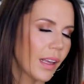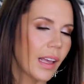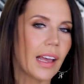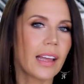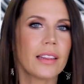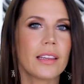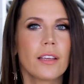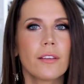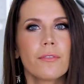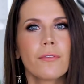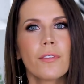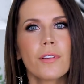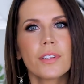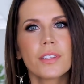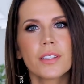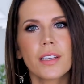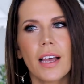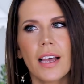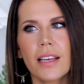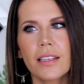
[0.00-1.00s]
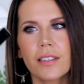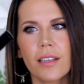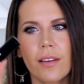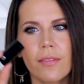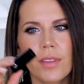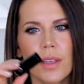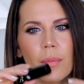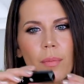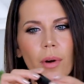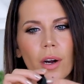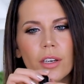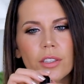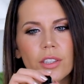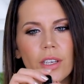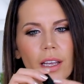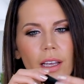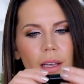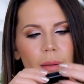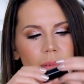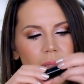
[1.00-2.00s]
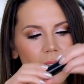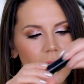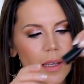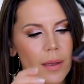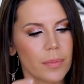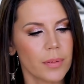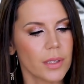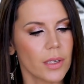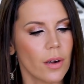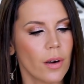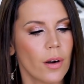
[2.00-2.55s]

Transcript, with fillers: And the full size of the Marc Jacobs lips